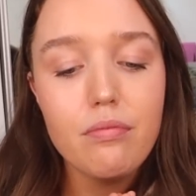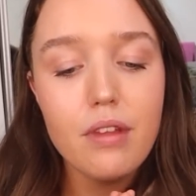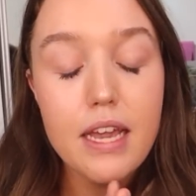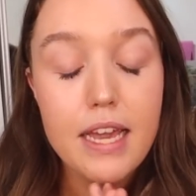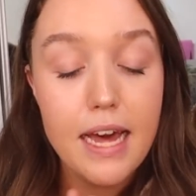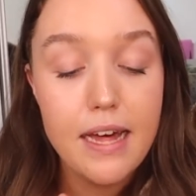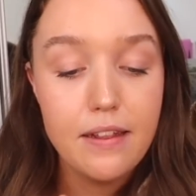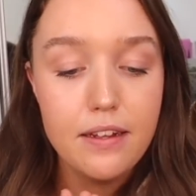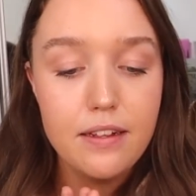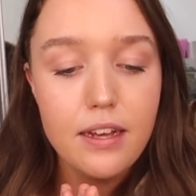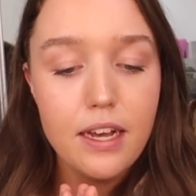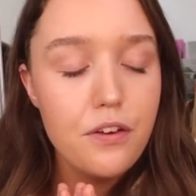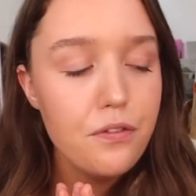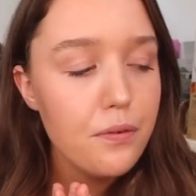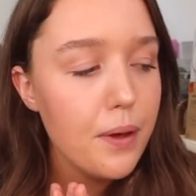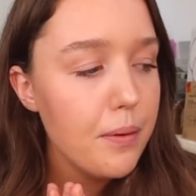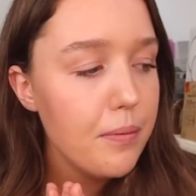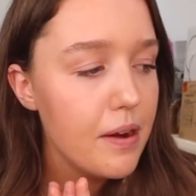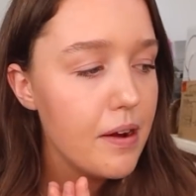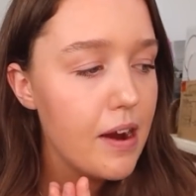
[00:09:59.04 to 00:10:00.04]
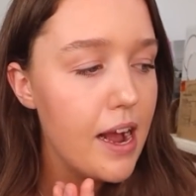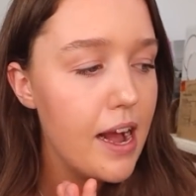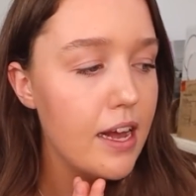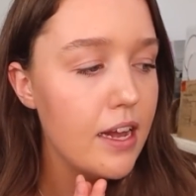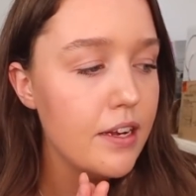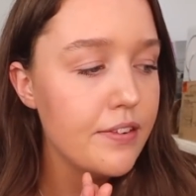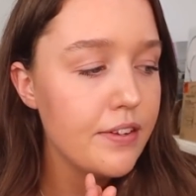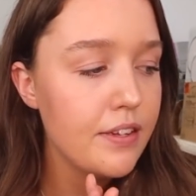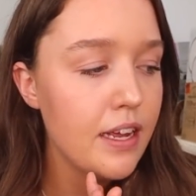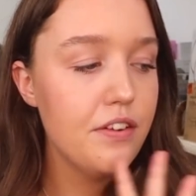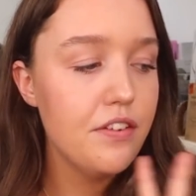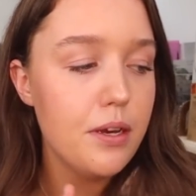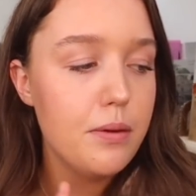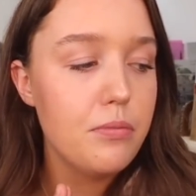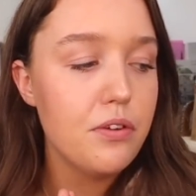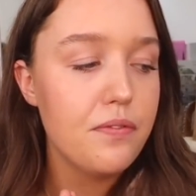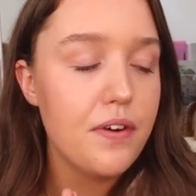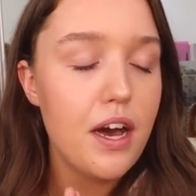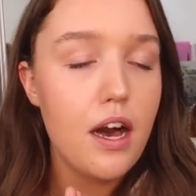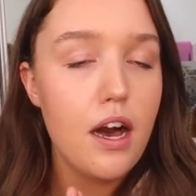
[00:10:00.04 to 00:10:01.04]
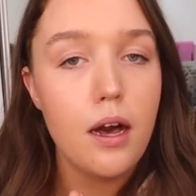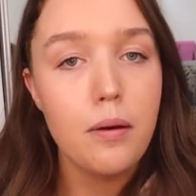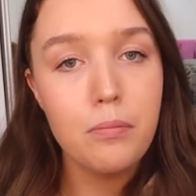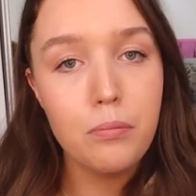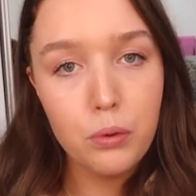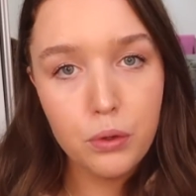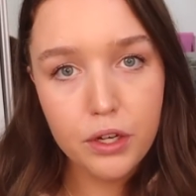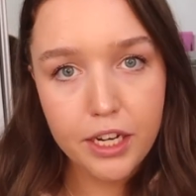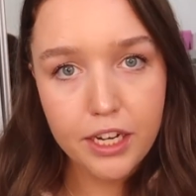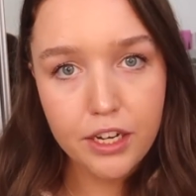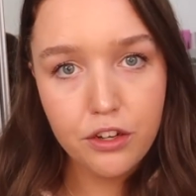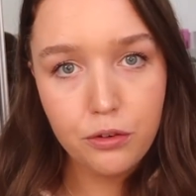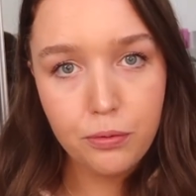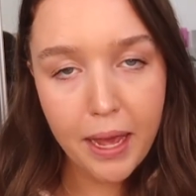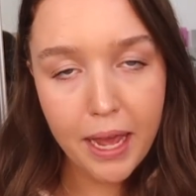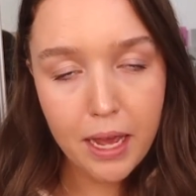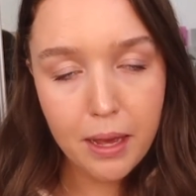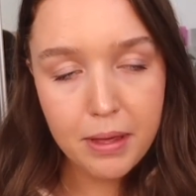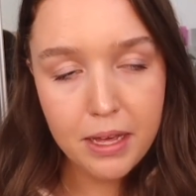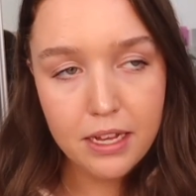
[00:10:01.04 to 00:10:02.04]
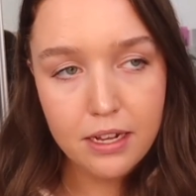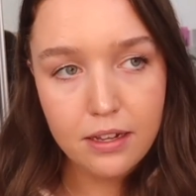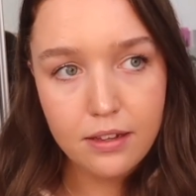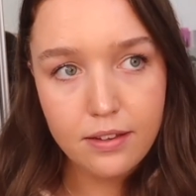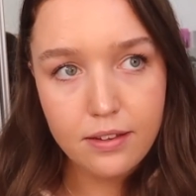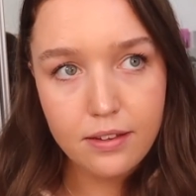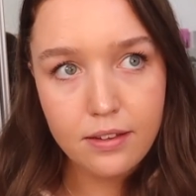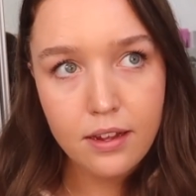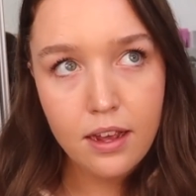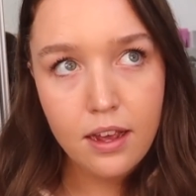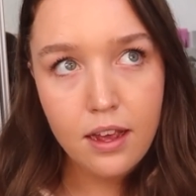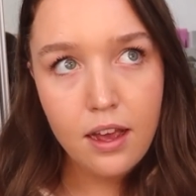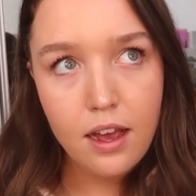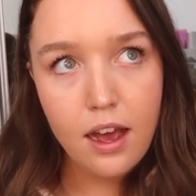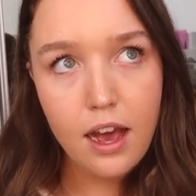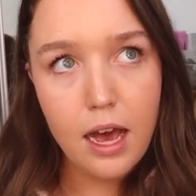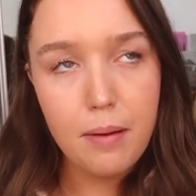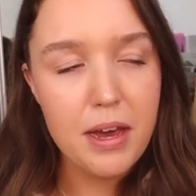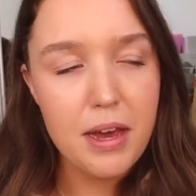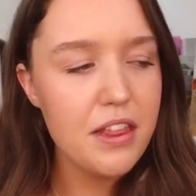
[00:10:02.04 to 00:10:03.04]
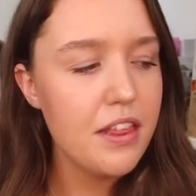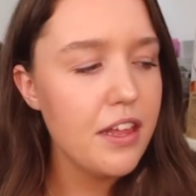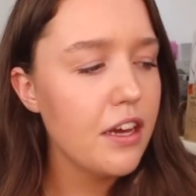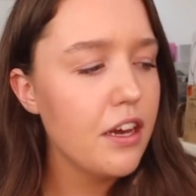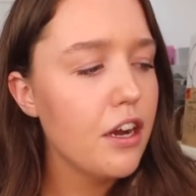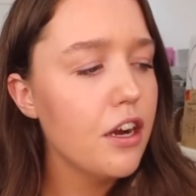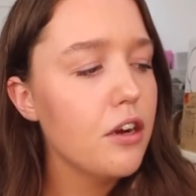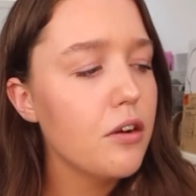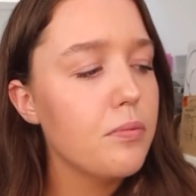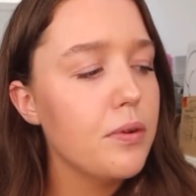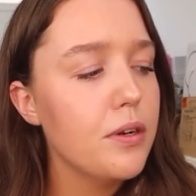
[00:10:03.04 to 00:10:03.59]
yeah, that's kind of where we're at in terms of our mortgage payments. Um, I think our